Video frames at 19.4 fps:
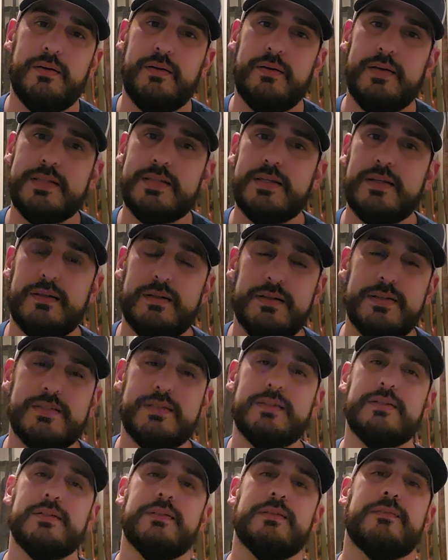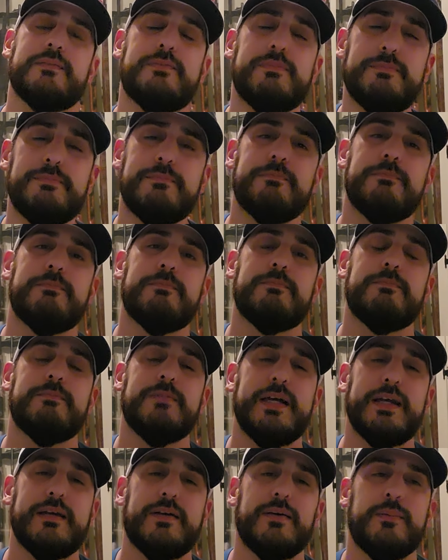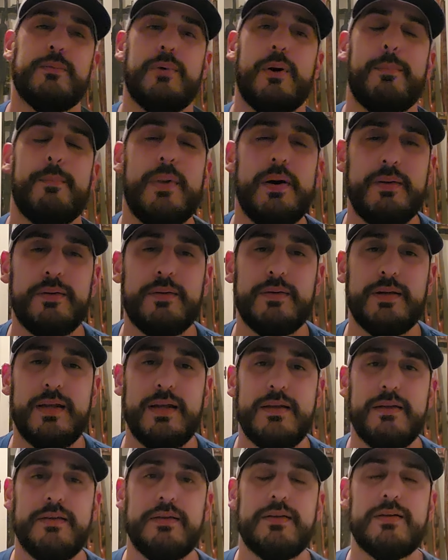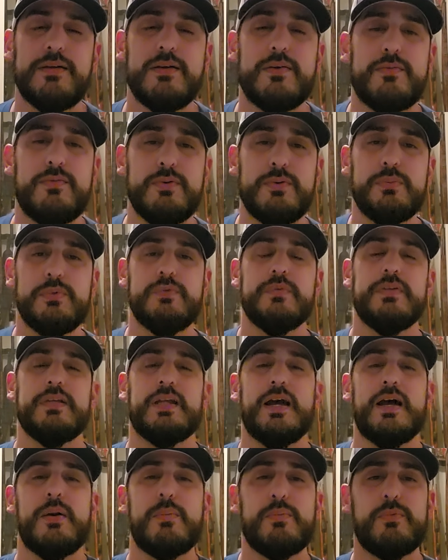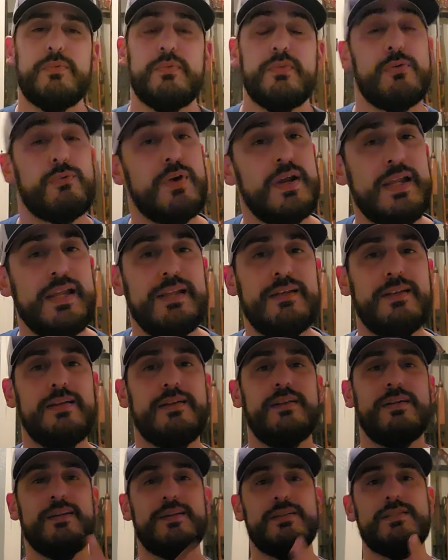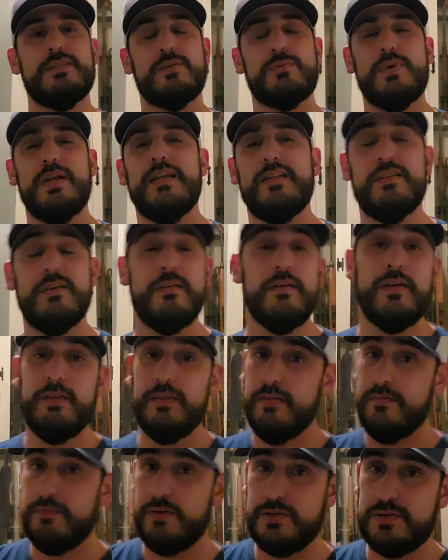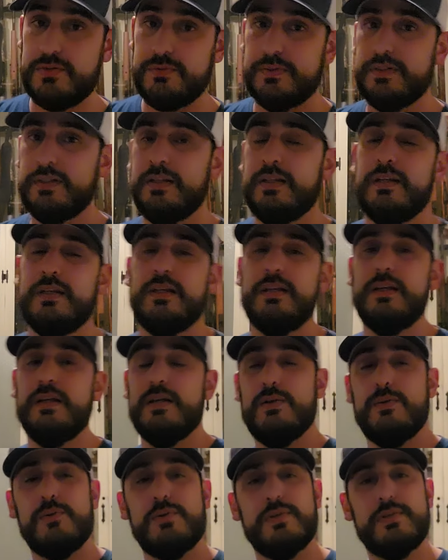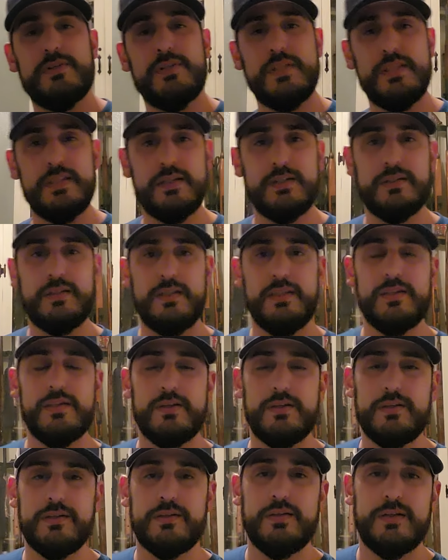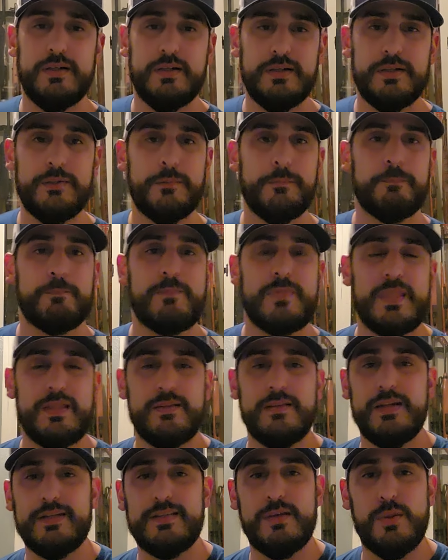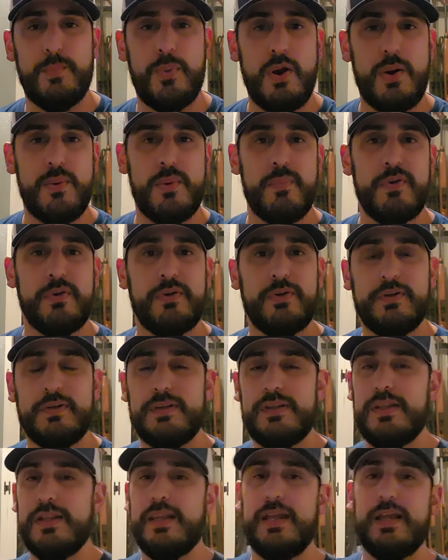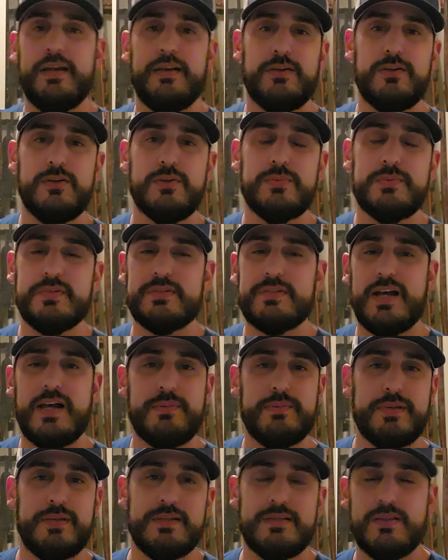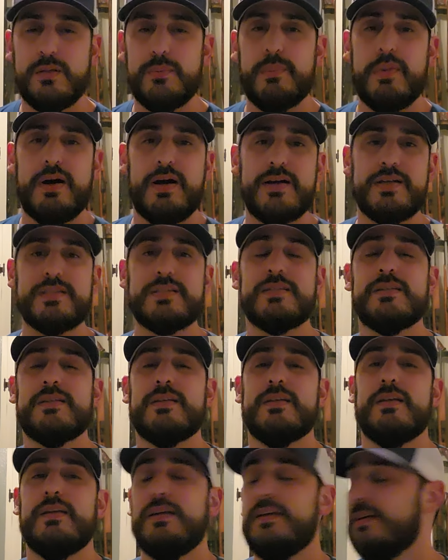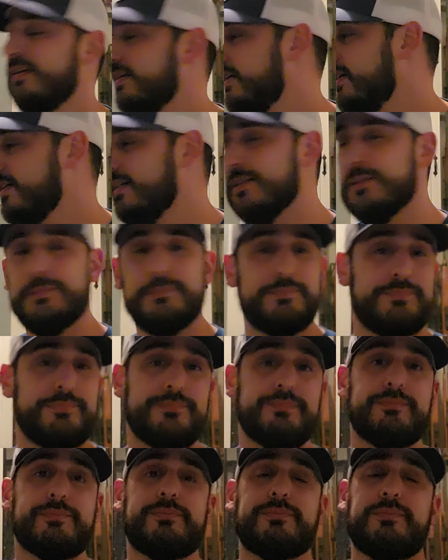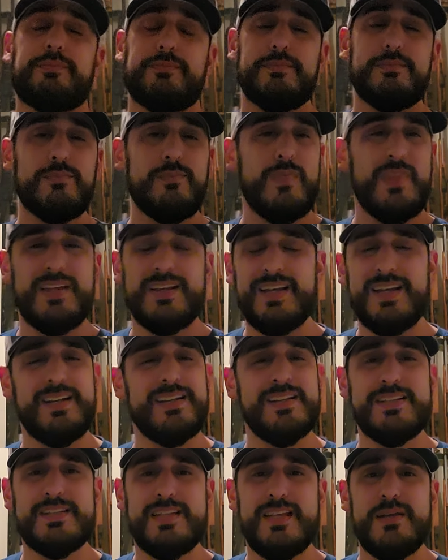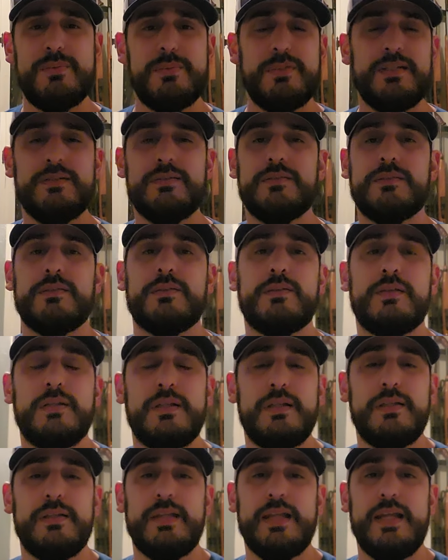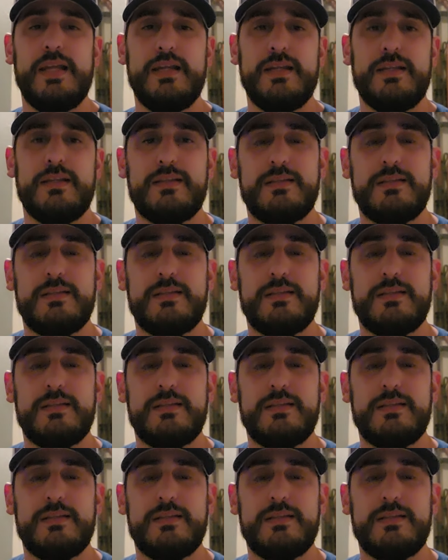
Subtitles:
it's a like a modern kind of kung fu movie, cop movie. The Raid, there it is. The Raid, the first one, where they're in the like the apartment building, and they got to go up to the top to get to the boss. Kind of the same deal. They got to